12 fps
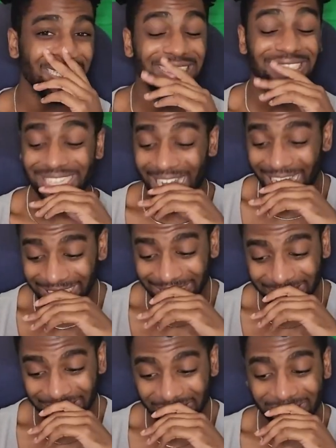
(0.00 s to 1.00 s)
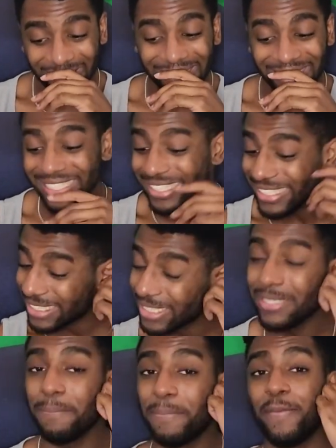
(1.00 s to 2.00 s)
Jackie Young could
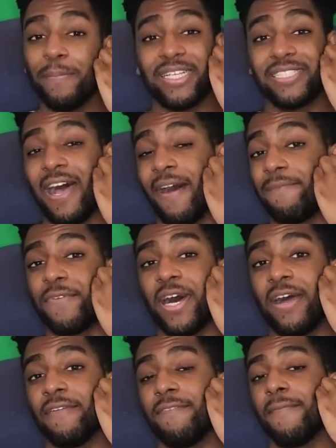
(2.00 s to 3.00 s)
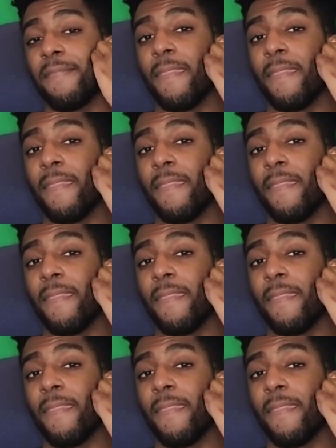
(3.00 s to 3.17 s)
easily be my top 5.